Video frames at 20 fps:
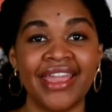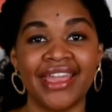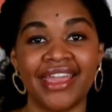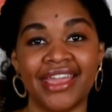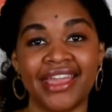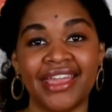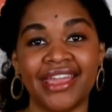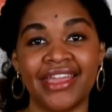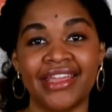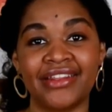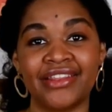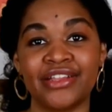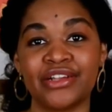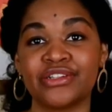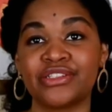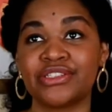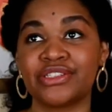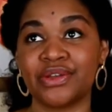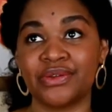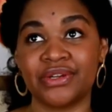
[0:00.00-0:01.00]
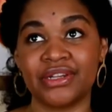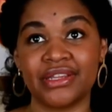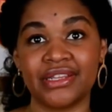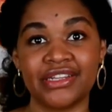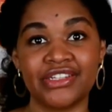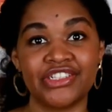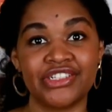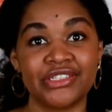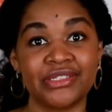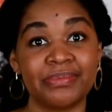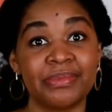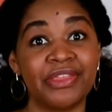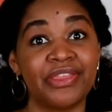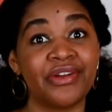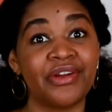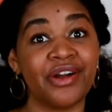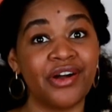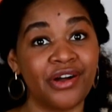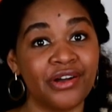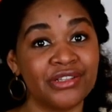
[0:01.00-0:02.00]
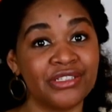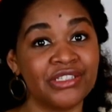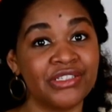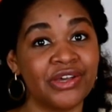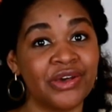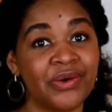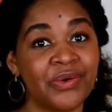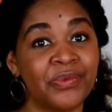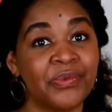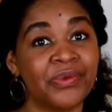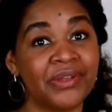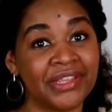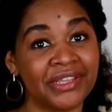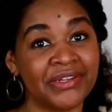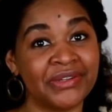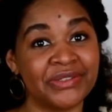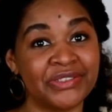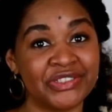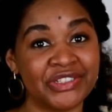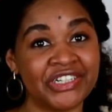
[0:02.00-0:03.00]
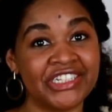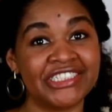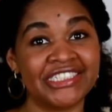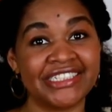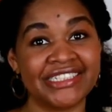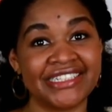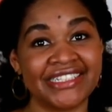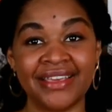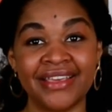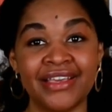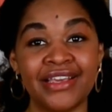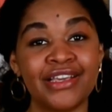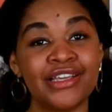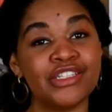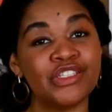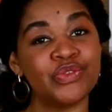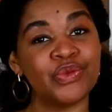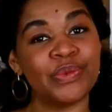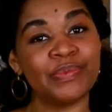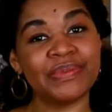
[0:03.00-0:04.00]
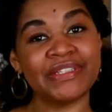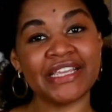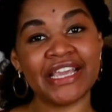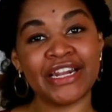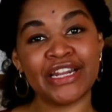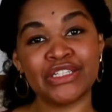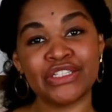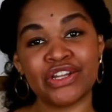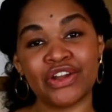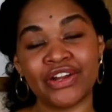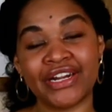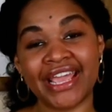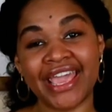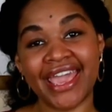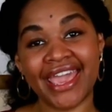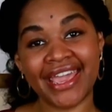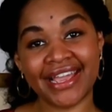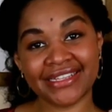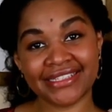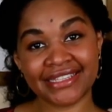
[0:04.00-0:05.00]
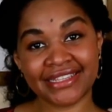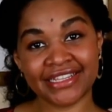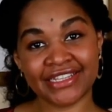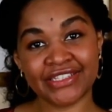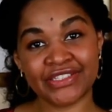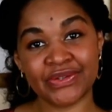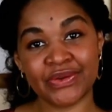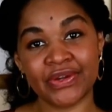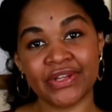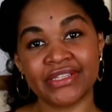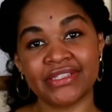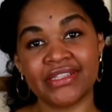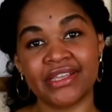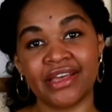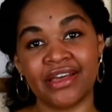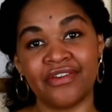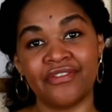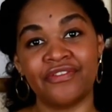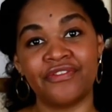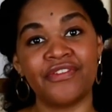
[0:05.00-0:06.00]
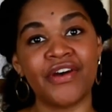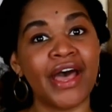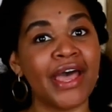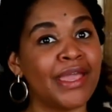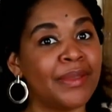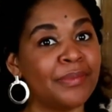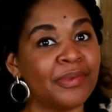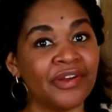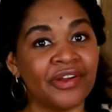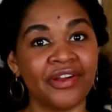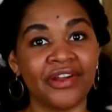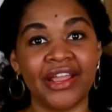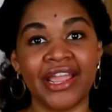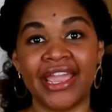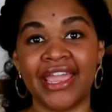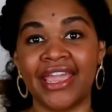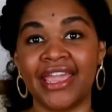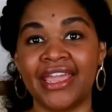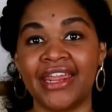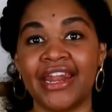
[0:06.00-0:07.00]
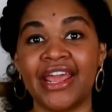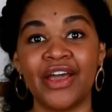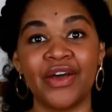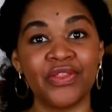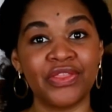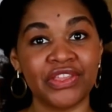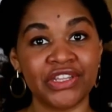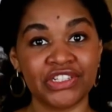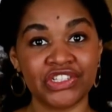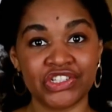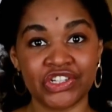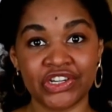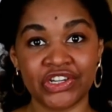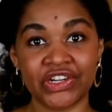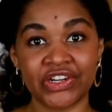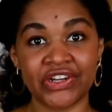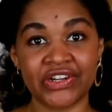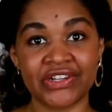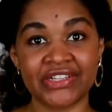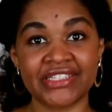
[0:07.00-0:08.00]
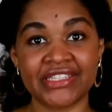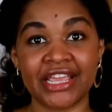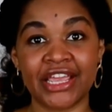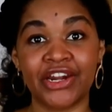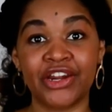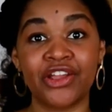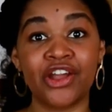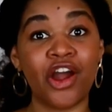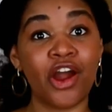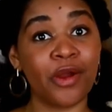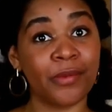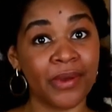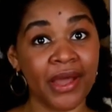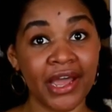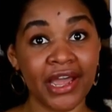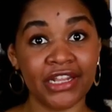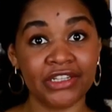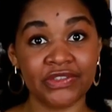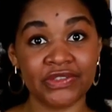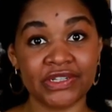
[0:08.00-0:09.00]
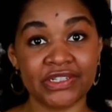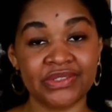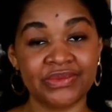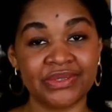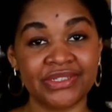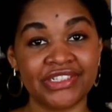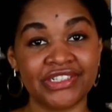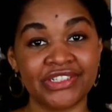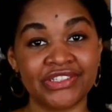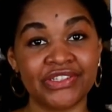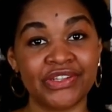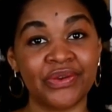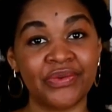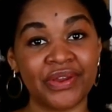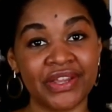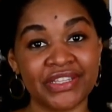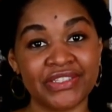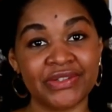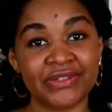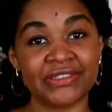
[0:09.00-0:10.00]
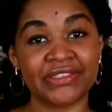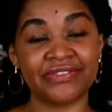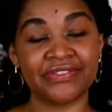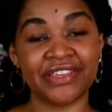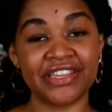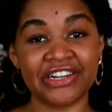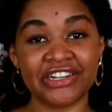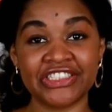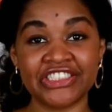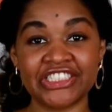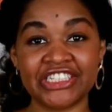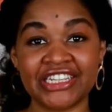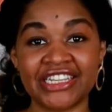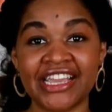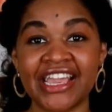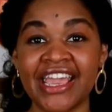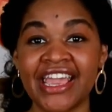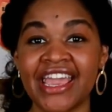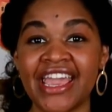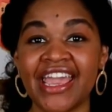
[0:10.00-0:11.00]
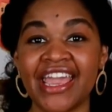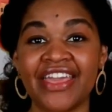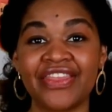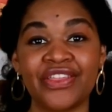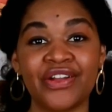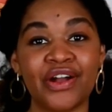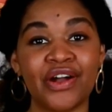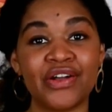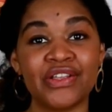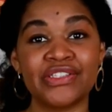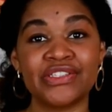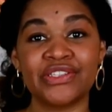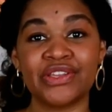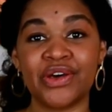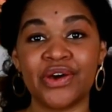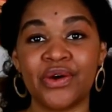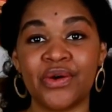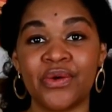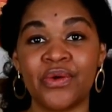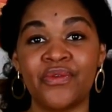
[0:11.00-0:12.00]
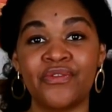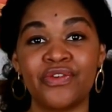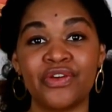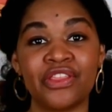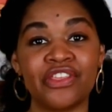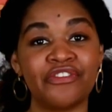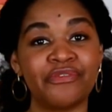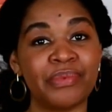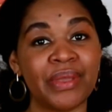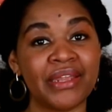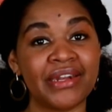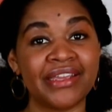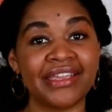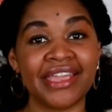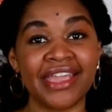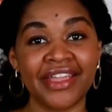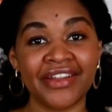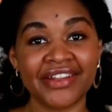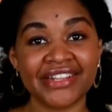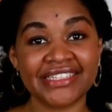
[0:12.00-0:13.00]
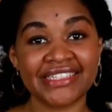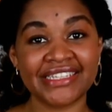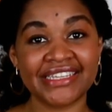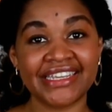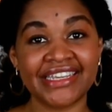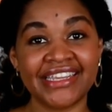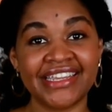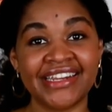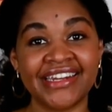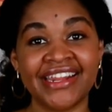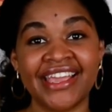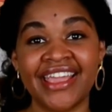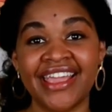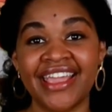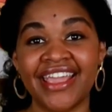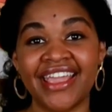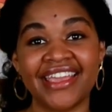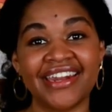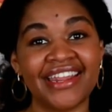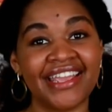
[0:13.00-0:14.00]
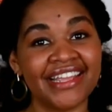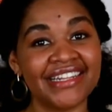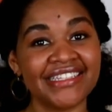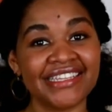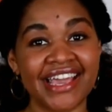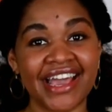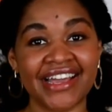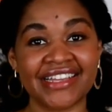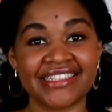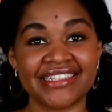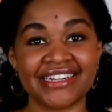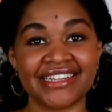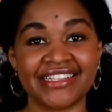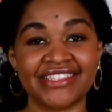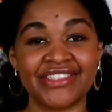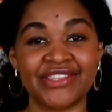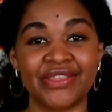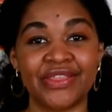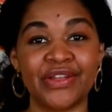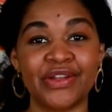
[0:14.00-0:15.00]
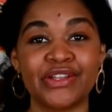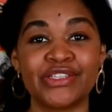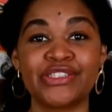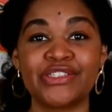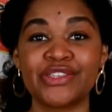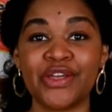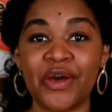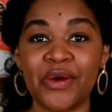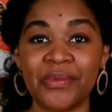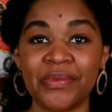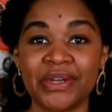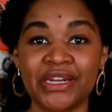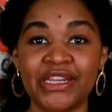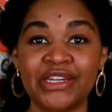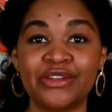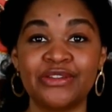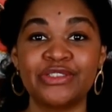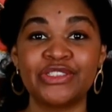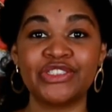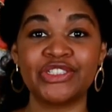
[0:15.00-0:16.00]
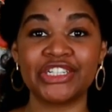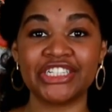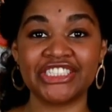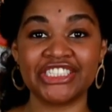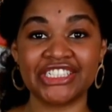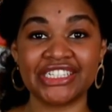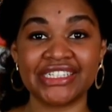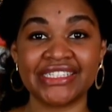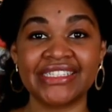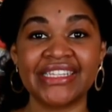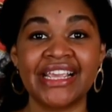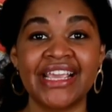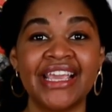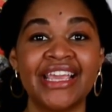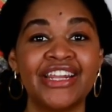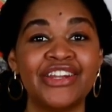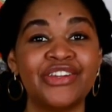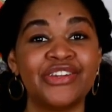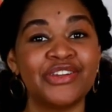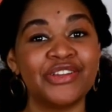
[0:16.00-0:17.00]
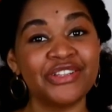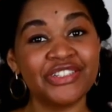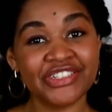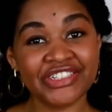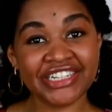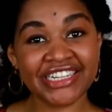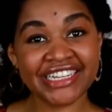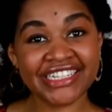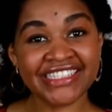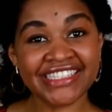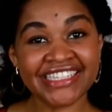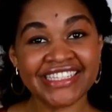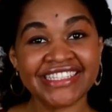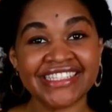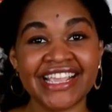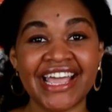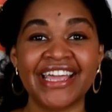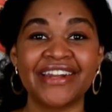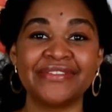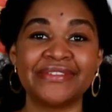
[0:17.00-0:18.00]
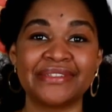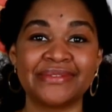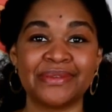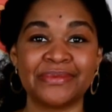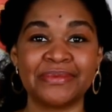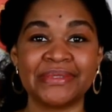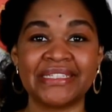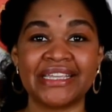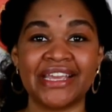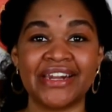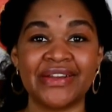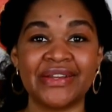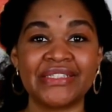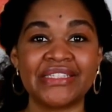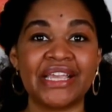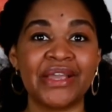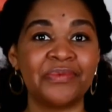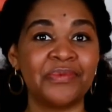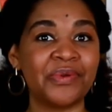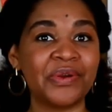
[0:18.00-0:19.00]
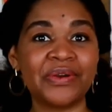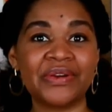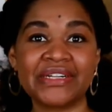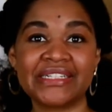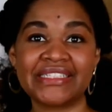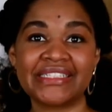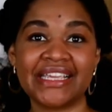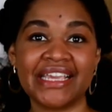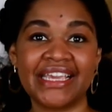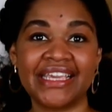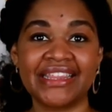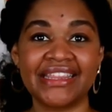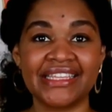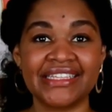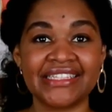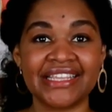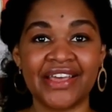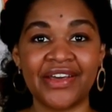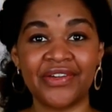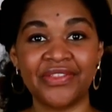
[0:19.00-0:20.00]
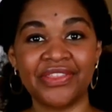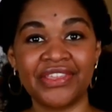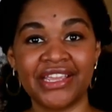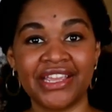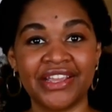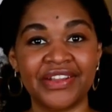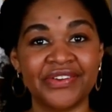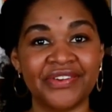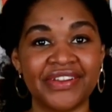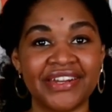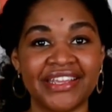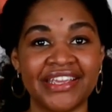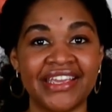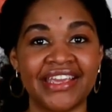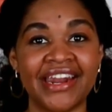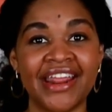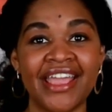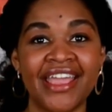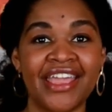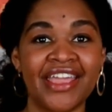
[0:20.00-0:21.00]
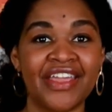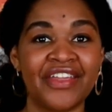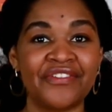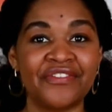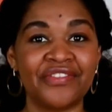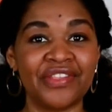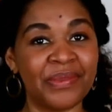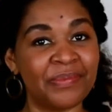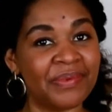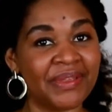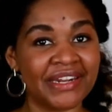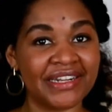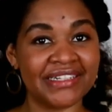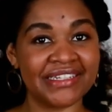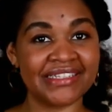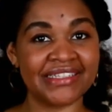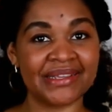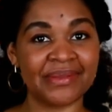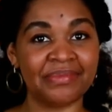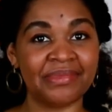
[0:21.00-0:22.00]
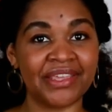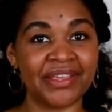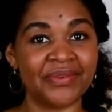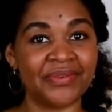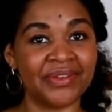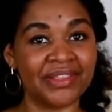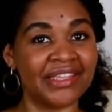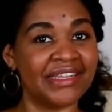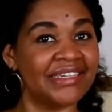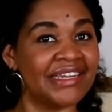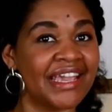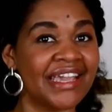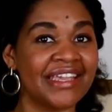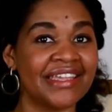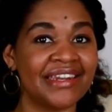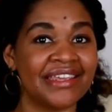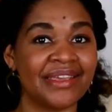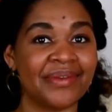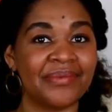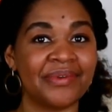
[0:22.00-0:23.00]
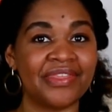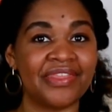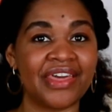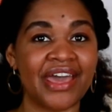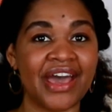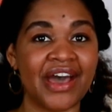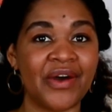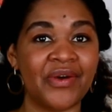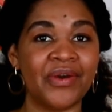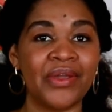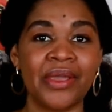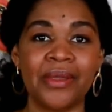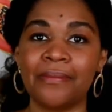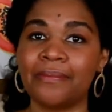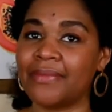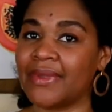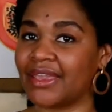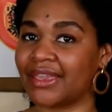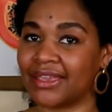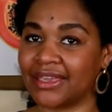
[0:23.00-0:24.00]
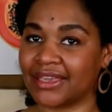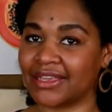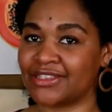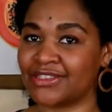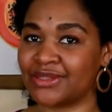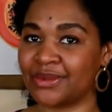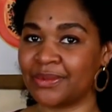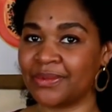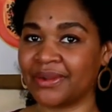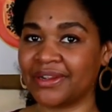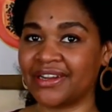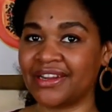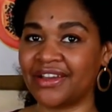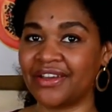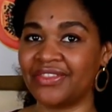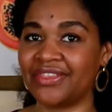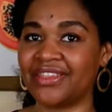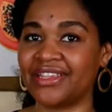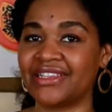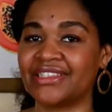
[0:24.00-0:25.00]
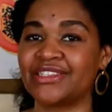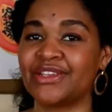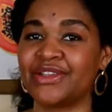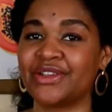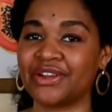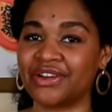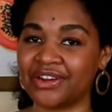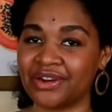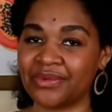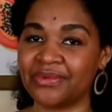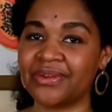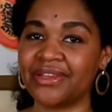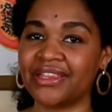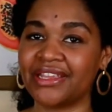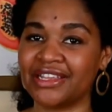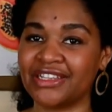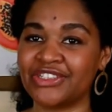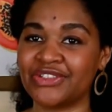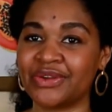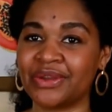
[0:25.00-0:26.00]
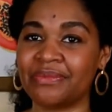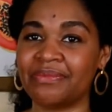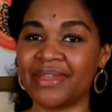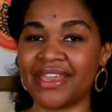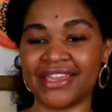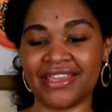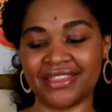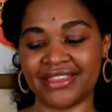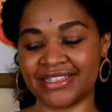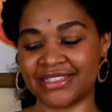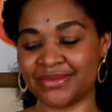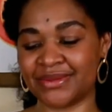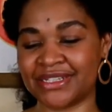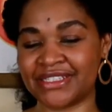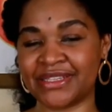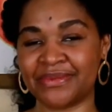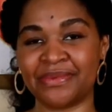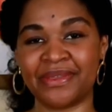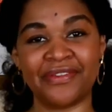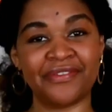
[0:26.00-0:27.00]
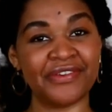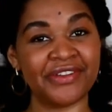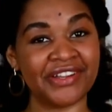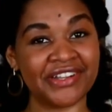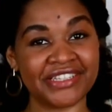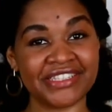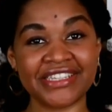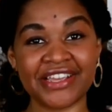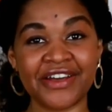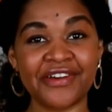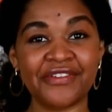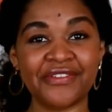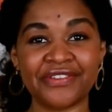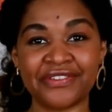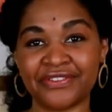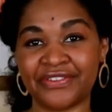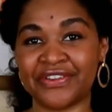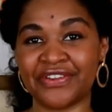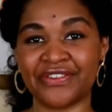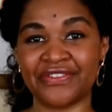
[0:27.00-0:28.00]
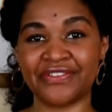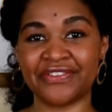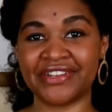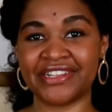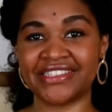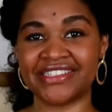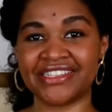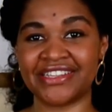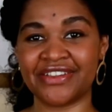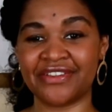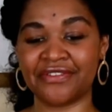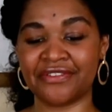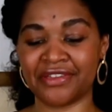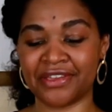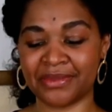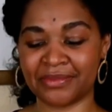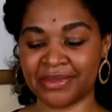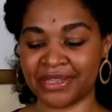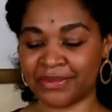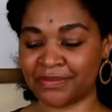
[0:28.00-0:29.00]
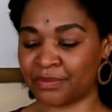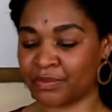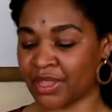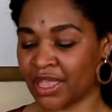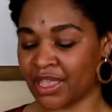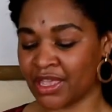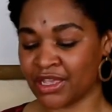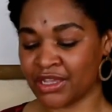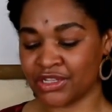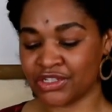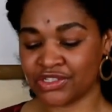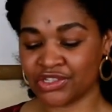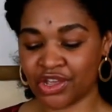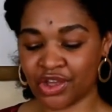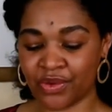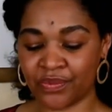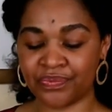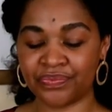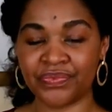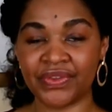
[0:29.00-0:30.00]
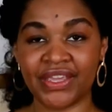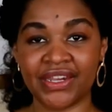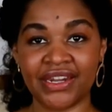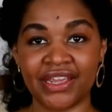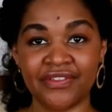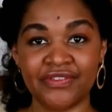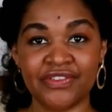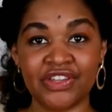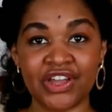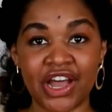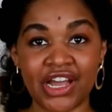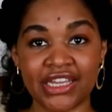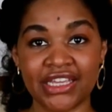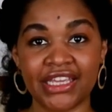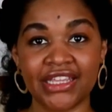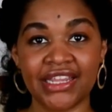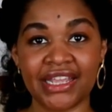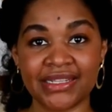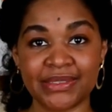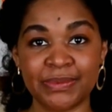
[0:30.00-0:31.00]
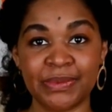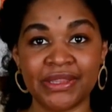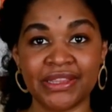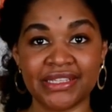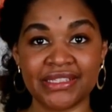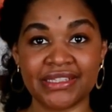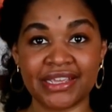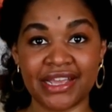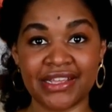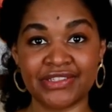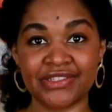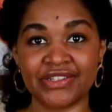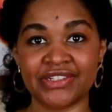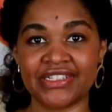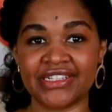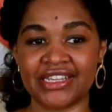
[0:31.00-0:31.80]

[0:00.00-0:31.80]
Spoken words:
and they're so delicious, but they're also really nutritious. Sweet potatoes are an excellent source of fiber and healthy sugars and carbohydrates, which is a great source of energy, and they're also full of beta carotene and antioxidants. So there are so many nutritious nutrients inside of sweet potatoes, and we're going to take this healthy ingredient and flip it into something really decadent without making it super unhealthy. So you're going to really enjoy making this recipe for yourself and for your friends and your family. So enough talking, let's put this custard